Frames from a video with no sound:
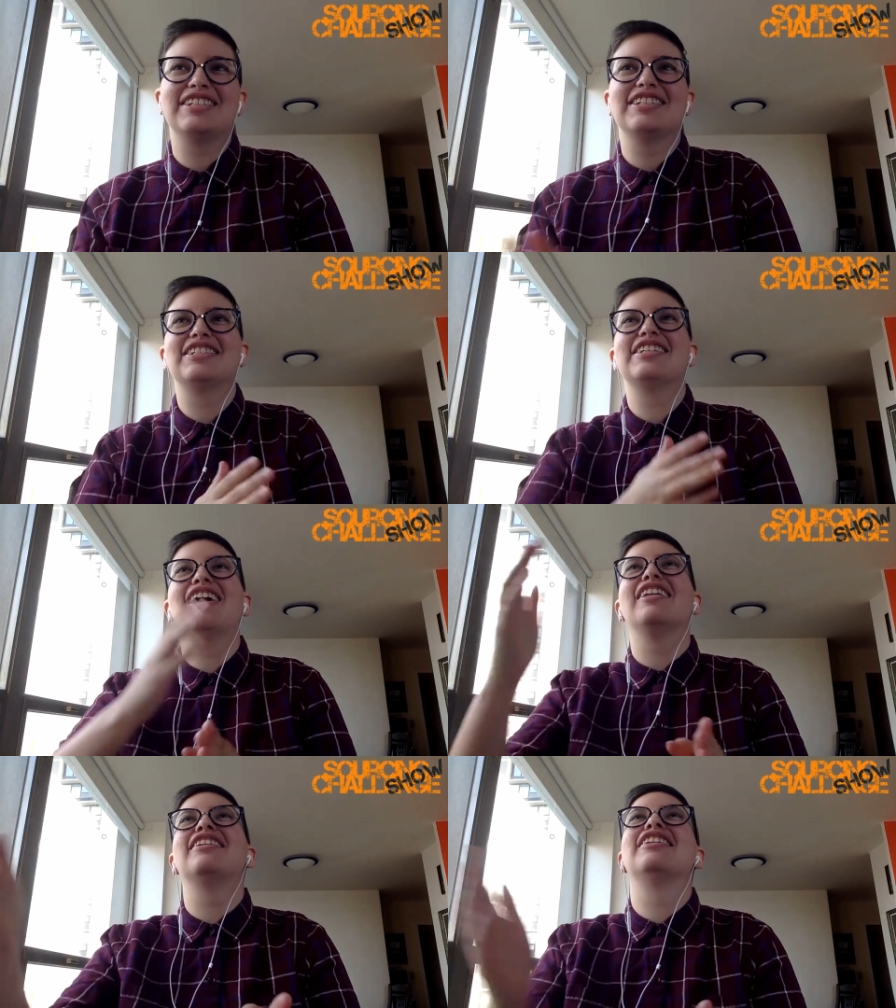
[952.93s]
is that there's
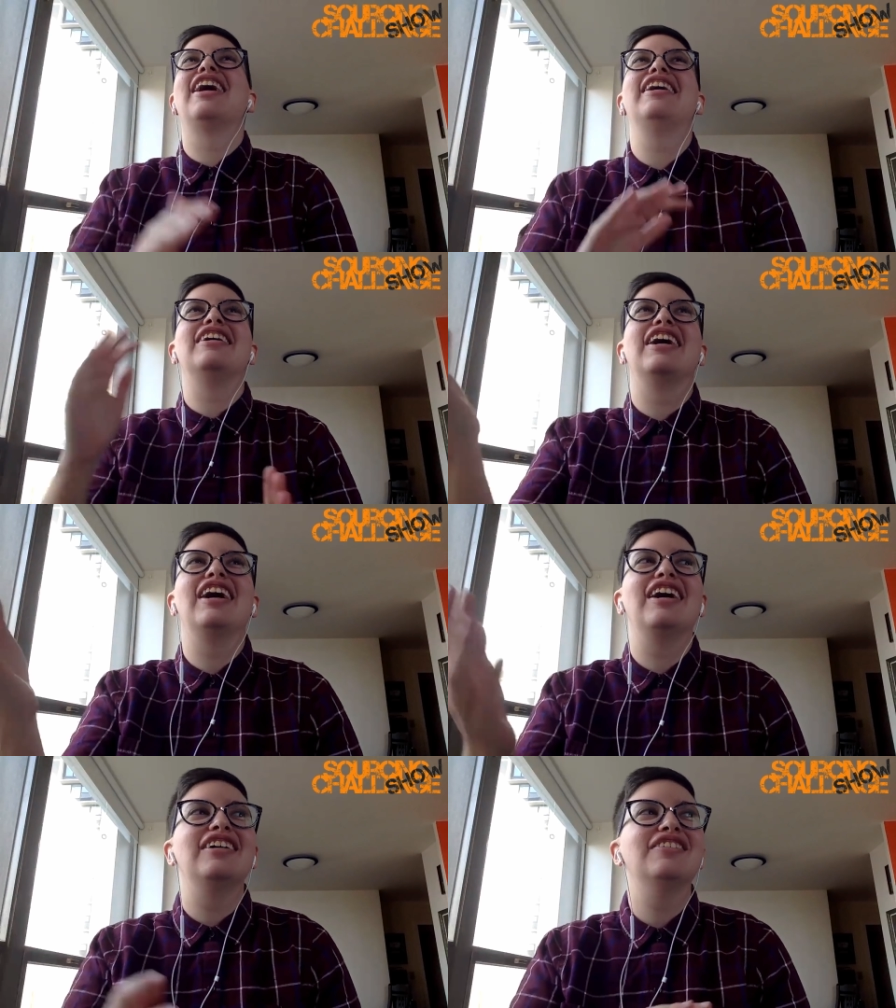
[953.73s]
just this other
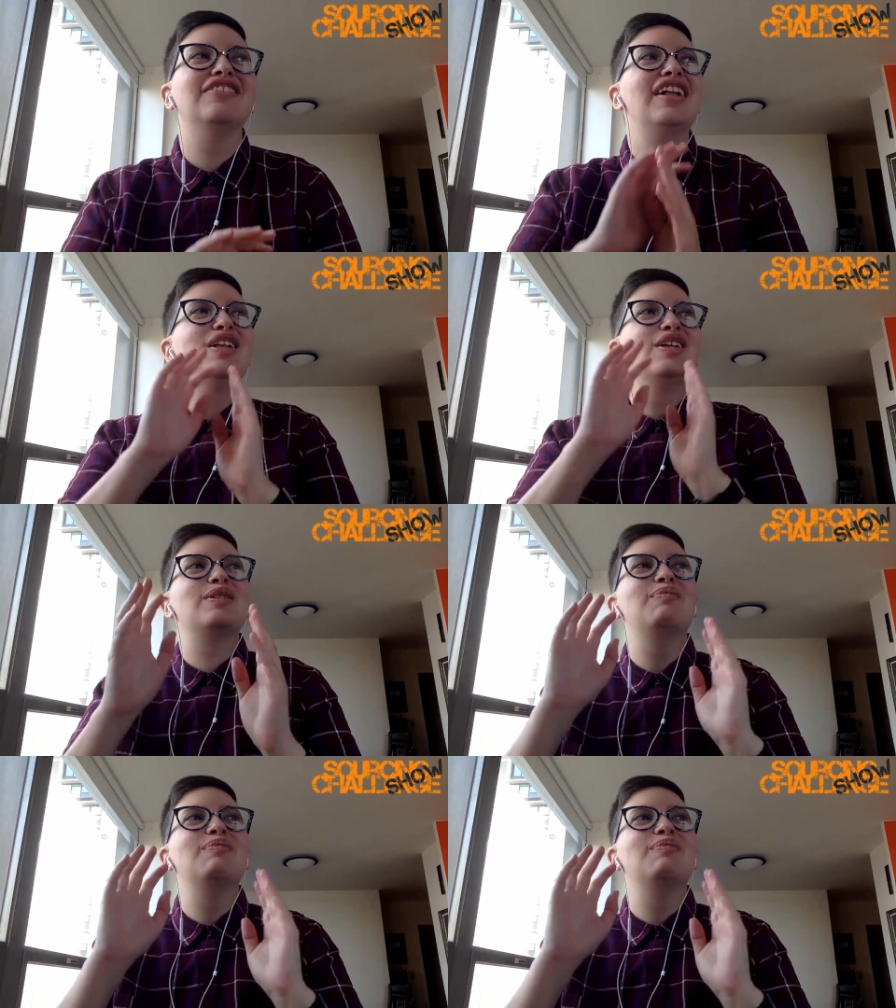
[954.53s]
layer of